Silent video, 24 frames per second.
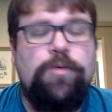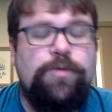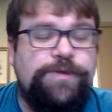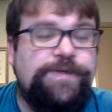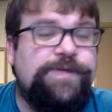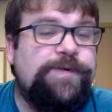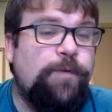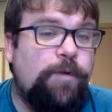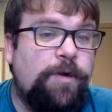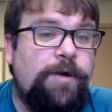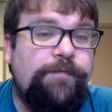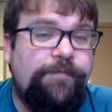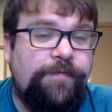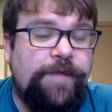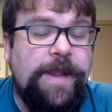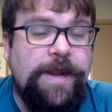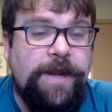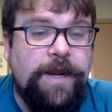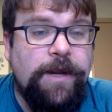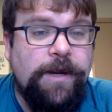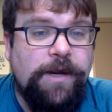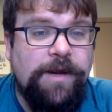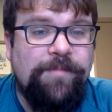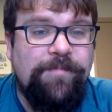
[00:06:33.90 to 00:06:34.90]
sort of
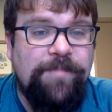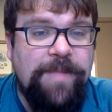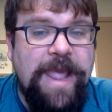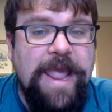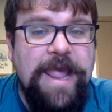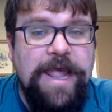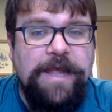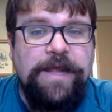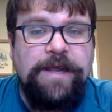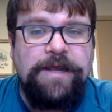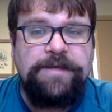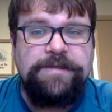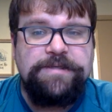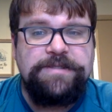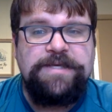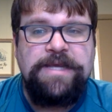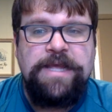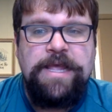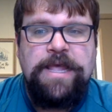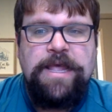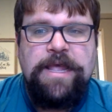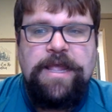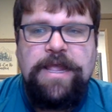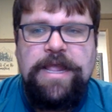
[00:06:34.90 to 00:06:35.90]
like a command
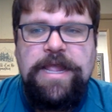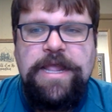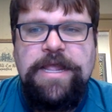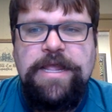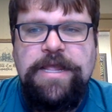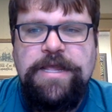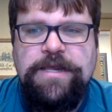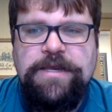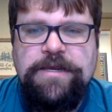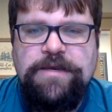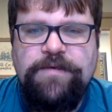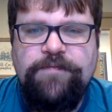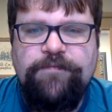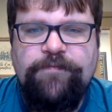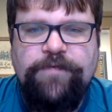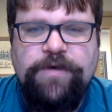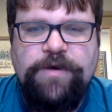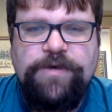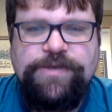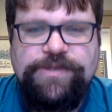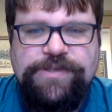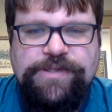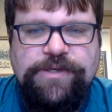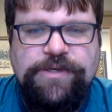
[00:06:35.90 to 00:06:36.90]
in
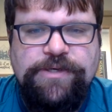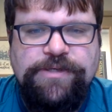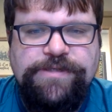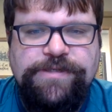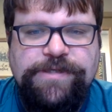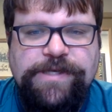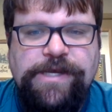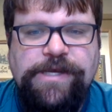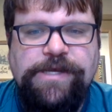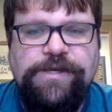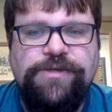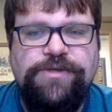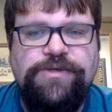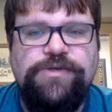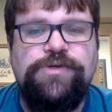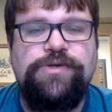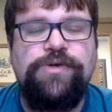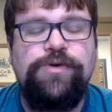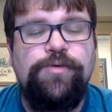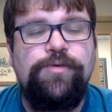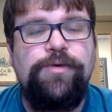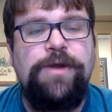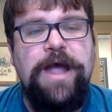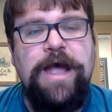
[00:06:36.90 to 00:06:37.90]
verse 13
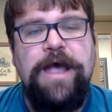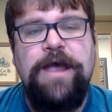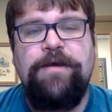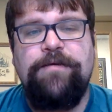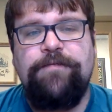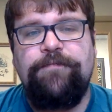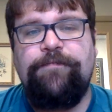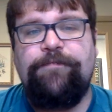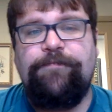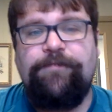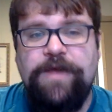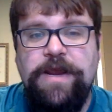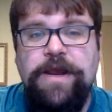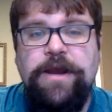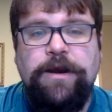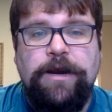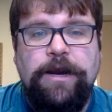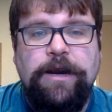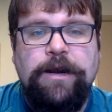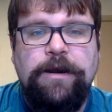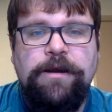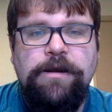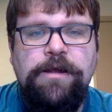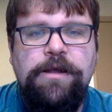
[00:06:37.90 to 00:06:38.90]
do not
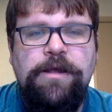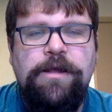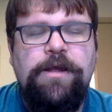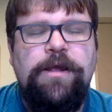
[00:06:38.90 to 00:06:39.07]
fear.